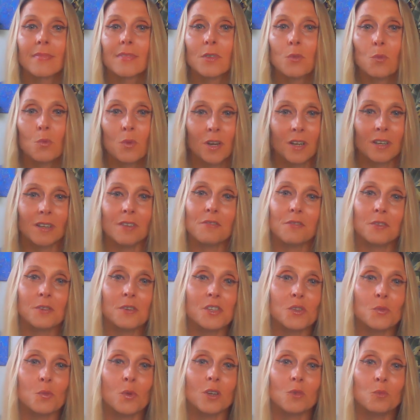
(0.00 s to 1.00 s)
where the
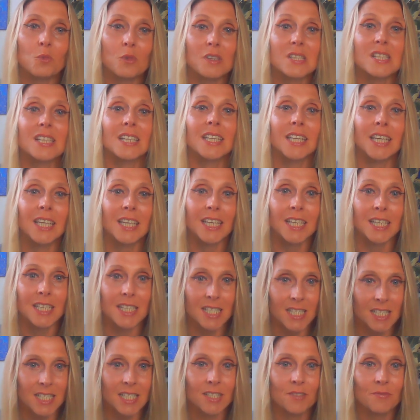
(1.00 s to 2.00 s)
first one was
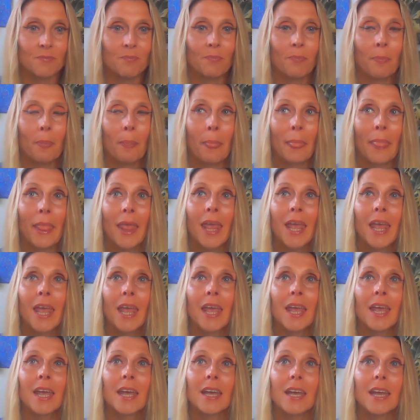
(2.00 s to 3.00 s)
Lilith.
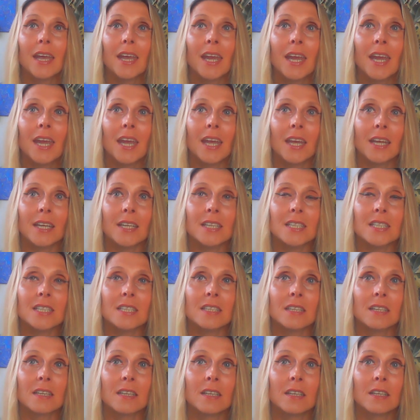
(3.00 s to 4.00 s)

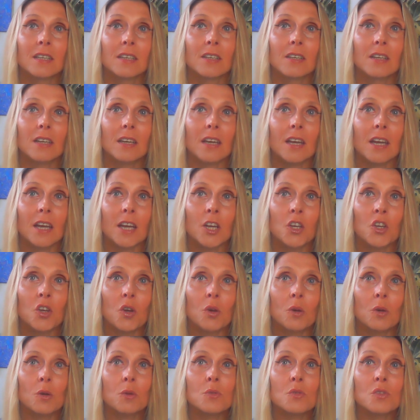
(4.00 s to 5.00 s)
And I
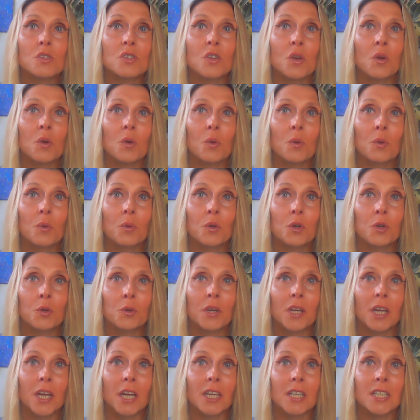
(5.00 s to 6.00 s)
also
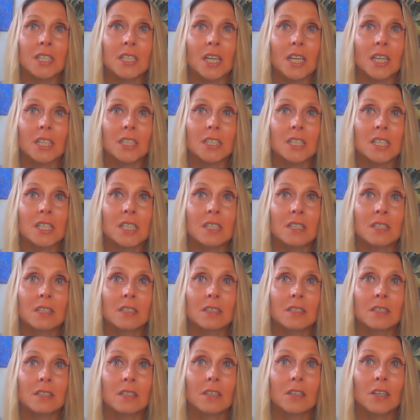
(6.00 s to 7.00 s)
created
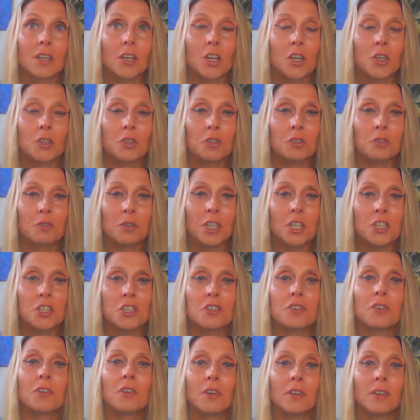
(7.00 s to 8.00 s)
a
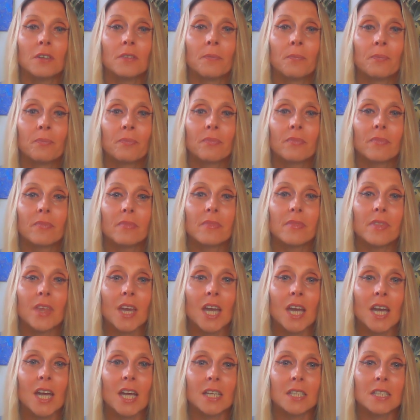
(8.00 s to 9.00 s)
creature
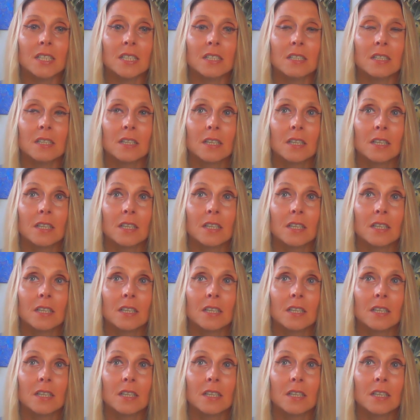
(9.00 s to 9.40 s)
that